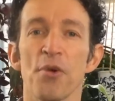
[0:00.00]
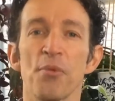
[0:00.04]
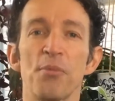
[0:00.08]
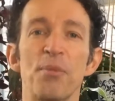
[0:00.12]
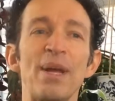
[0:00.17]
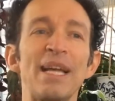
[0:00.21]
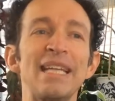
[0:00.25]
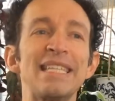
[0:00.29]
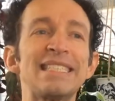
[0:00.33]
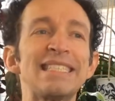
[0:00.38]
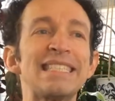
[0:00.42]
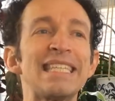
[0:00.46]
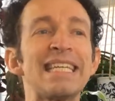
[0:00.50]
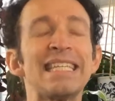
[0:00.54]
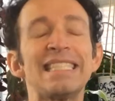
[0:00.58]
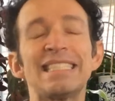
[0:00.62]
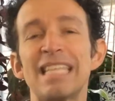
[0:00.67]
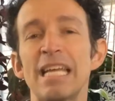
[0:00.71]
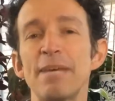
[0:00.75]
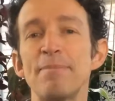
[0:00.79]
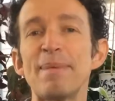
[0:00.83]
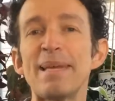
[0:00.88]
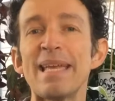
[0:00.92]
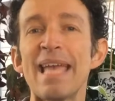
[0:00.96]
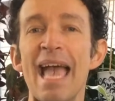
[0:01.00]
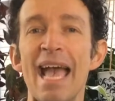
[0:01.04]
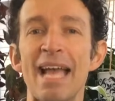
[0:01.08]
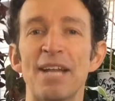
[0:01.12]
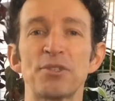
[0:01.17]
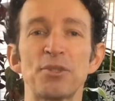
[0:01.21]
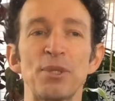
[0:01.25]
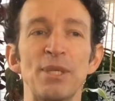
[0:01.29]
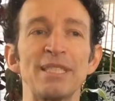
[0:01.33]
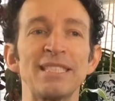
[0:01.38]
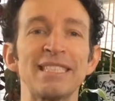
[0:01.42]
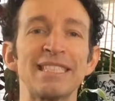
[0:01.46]
We see Tippi
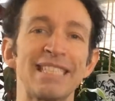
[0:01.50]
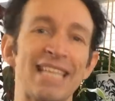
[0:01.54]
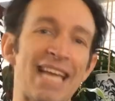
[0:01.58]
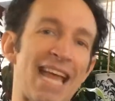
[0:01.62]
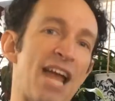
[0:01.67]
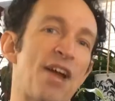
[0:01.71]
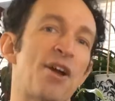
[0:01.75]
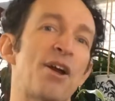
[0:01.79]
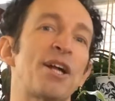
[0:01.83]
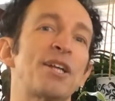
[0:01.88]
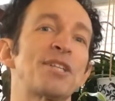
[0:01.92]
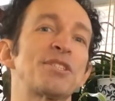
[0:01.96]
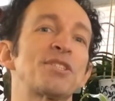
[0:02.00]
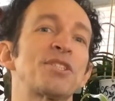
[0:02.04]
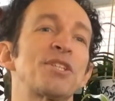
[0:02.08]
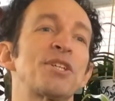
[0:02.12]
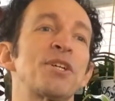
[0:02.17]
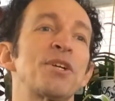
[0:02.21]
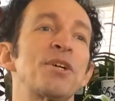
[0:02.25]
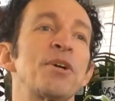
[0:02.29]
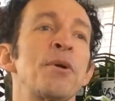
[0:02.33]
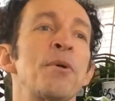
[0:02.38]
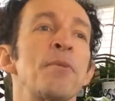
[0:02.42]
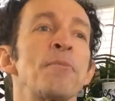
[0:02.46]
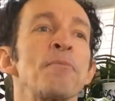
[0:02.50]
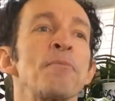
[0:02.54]
Hedren's character